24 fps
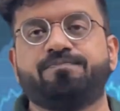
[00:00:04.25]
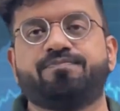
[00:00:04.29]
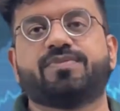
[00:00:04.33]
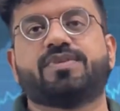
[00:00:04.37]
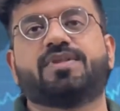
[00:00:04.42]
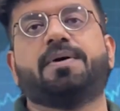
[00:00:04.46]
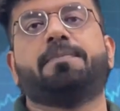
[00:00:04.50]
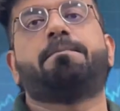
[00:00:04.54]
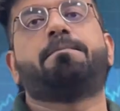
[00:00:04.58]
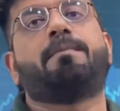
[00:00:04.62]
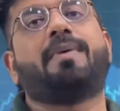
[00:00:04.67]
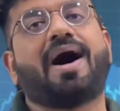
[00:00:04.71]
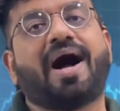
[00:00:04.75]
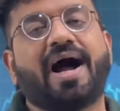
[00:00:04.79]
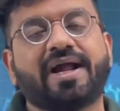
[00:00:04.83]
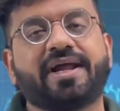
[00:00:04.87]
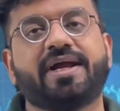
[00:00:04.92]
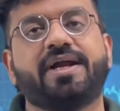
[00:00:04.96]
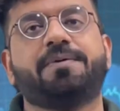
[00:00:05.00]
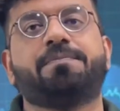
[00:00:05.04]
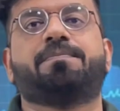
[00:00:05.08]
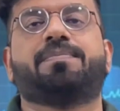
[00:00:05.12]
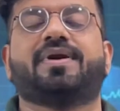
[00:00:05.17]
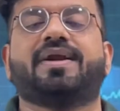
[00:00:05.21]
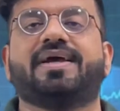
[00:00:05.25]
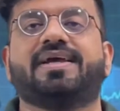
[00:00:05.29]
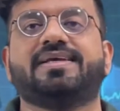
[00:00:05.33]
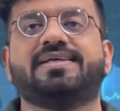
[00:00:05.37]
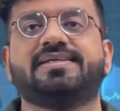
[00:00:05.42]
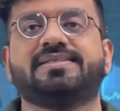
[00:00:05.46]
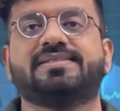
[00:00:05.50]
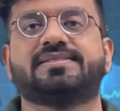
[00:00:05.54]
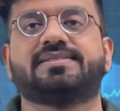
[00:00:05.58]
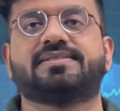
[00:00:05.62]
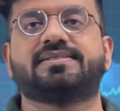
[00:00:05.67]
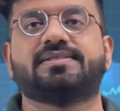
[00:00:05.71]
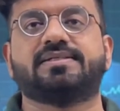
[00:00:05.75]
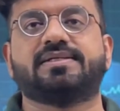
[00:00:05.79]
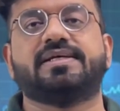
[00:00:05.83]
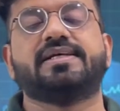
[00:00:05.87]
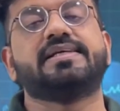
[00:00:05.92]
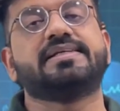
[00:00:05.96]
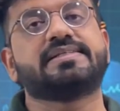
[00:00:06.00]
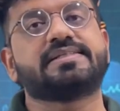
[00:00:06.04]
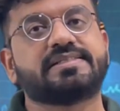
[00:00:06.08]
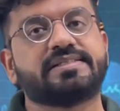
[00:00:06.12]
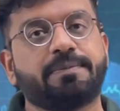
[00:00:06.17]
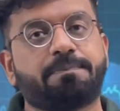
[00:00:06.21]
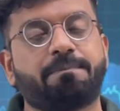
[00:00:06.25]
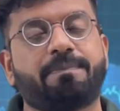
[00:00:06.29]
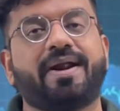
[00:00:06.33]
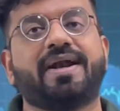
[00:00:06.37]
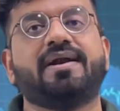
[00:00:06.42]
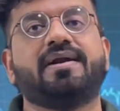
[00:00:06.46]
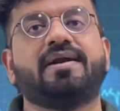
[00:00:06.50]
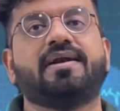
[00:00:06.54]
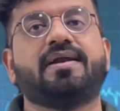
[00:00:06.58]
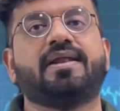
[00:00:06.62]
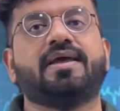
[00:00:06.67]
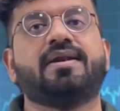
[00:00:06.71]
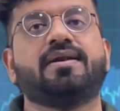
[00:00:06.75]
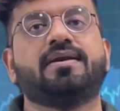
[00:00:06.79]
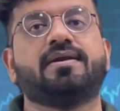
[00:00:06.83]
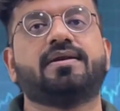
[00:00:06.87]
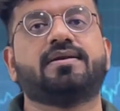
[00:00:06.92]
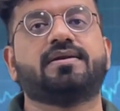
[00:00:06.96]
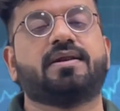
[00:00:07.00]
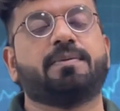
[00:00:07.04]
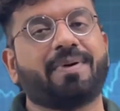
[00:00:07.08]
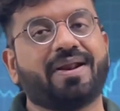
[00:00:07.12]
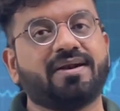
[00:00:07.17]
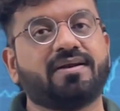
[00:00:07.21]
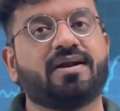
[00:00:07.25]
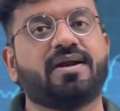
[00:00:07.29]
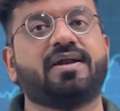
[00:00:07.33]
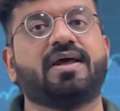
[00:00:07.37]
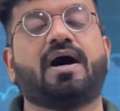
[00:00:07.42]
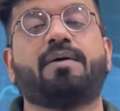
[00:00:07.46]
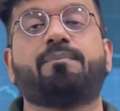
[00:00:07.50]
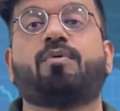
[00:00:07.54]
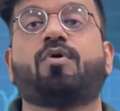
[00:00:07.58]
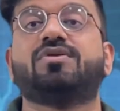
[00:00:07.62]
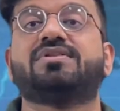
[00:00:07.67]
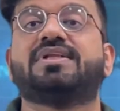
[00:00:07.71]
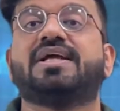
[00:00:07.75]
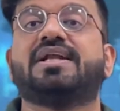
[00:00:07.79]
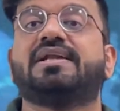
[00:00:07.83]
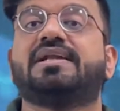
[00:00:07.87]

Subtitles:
The market price is dependent upon the